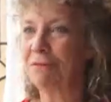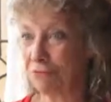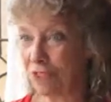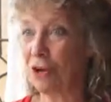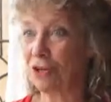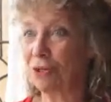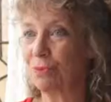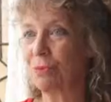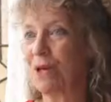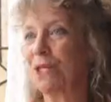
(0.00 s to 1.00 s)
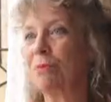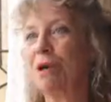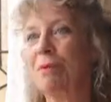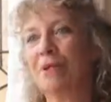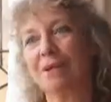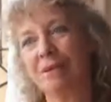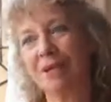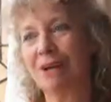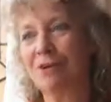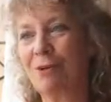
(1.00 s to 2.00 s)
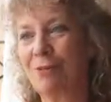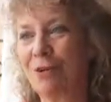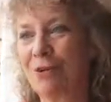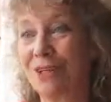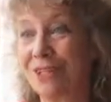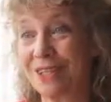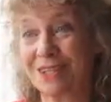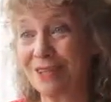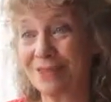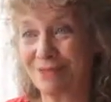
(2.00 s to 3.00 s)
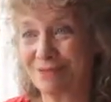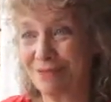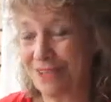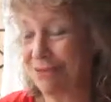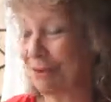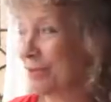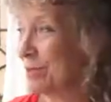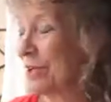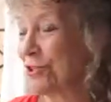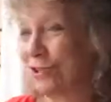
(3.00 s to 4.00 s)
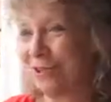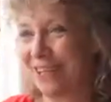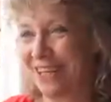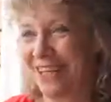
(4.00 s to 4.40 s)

started with the pantomime and carried on beyond it. So it's really rather special.